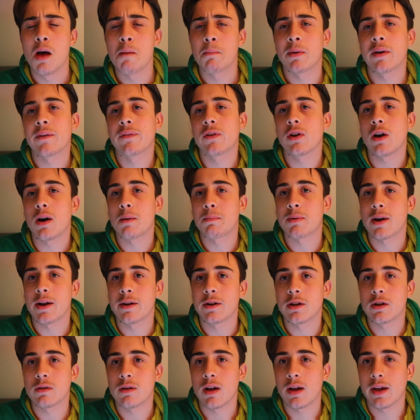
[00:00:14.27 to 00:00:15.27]
But if you are
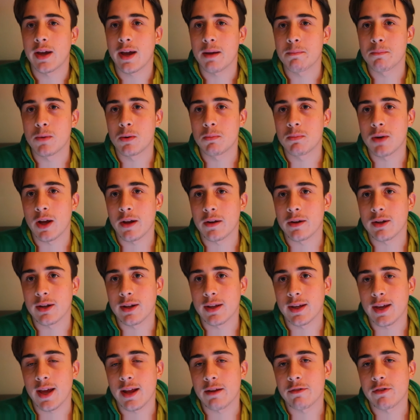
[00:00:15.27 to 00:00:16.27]
brand new, I am uploading
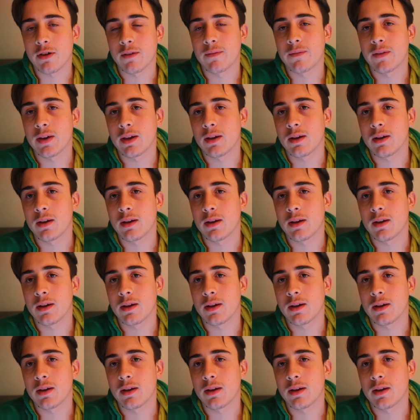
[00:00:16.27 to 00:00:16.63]
again, so